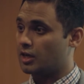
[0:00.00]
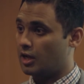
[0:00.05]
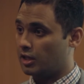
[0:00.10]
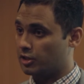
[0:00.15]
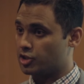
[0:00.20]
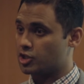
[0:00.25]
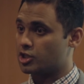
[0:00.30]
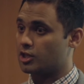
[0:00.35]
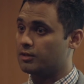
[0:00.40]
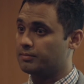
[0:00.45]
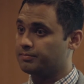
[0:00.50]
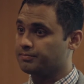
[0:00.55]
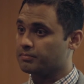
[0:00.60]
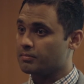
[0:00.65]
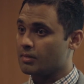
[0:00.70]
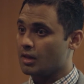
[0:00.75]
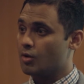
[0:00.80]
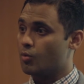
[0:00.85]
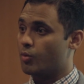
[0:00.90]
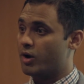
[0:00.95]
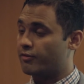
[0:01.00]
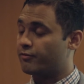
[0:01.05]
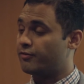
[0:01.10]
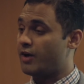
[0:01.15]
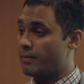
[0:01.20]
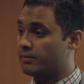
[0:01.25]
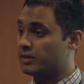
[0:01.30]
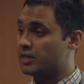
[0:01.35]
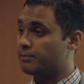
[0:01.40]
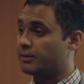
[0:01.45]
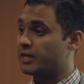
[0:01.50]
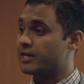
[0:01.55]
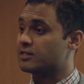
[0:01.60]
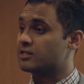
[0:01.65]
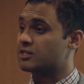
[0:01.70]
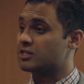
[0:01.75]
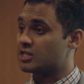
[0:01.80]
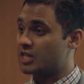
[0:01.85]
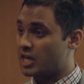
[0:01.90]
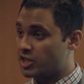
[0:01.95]
culture, where family plays
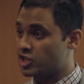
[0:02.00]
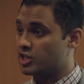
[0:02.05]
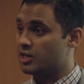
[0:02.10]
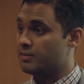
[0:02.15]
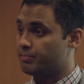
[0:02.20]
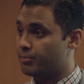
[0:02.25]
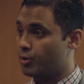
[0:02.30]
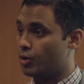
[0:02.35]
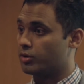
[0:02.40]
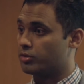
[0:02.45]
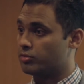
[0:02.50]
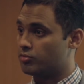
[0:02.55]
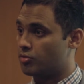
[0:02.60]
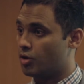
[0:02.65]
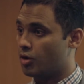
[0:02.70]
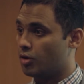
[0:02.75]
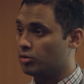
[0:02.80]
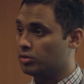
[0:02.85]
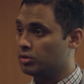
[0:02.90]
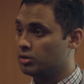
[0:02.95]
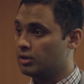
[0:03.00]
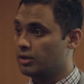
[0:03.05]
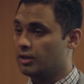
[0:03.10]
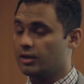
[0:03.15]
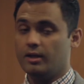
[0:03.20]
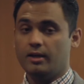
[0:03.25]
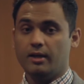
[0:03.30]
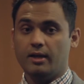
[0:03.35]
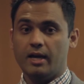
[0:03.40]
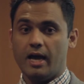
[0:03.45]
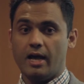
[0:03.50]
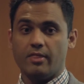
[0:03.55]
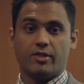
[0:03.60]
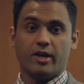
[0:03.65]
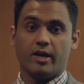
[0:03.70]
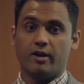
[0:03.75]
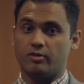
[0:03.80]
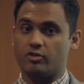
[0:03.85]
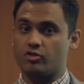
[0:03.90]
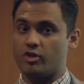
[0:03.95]
such an important role, and
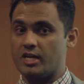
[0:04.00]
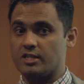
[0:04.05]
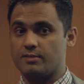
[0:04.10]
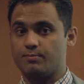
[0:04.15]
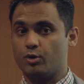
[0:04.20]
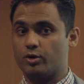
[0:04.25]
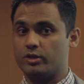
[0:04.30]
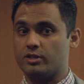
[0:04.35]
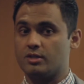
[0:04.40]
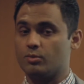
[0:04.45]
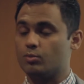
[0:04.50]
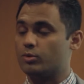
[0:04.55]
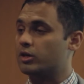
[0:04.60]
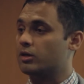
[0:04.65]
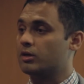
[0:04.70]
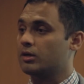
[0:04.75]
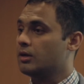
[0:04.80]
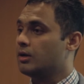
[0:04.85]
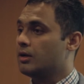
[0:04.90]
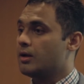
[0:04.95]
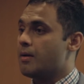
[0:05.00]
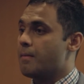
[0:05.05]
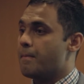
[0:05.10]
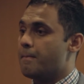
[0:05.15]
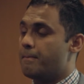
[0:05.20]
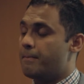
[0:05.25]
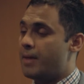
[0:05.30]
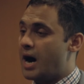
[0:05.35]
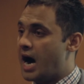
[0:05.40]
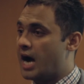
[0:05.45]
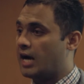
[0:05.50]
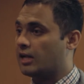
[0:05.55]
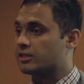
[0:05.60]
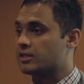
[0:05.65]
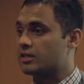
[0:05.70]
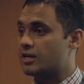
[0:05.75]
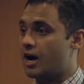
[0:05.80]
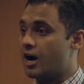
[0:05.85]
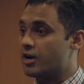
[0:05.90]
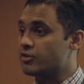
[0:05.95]
they're transported somewhere miles
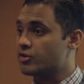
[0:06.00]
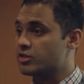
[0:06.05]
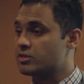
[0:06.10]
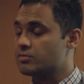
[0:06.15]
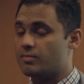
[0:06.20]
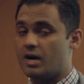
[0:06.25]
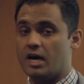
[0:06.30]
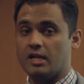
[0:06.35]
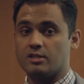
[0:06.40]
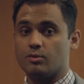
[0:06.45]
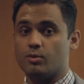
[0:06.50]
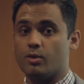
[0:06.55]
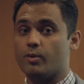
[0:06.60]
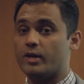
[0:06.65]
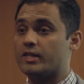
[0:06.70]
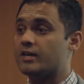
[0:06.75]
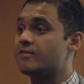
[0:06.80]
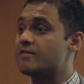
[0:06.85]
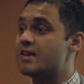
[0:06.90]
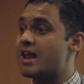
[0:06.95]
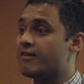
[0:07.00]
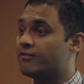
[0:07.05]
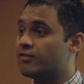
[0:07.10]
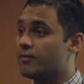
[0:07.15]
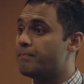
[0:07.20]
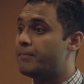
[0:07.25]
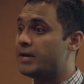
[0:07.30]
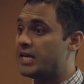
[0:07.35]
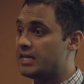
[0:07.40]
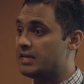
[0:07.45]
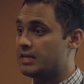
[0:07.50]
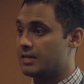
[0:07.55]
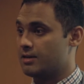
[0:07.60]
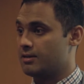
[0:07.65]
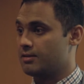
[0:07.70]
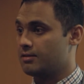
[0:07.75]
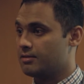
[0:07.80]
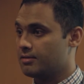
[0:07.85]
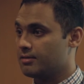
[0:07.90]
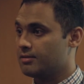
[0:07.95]
and hundreds of miles away where they've never been.
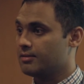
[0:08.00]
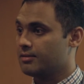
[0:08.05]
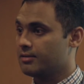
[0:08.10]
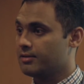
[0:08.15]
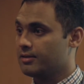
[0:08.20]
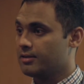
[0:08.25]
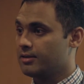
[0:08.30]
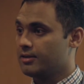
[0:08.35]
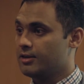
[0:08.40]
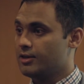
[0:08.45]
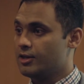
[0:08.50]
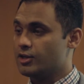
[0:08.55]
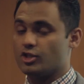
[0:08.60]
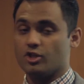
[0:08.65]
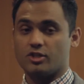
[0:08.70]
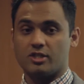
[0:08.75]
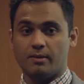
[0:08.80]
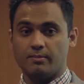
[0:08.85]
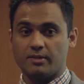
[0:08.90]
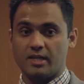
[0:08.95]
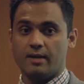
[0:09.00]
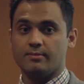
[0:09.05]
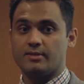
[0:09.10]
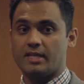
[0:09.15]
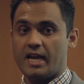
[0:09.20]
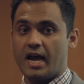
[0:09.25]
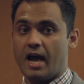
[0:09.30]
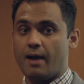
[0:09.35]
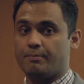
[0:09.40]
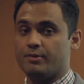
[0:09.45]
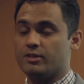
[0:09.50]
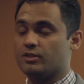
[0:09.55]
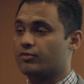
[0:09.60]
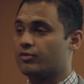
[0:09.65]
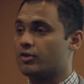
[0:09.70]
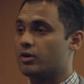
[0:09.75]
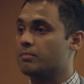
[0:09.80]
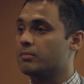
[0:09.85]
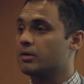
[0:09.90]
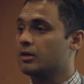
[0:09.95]
So sometimes that happens
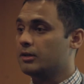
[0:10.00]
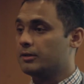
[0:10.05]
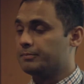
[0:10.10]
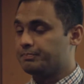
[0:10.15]
from,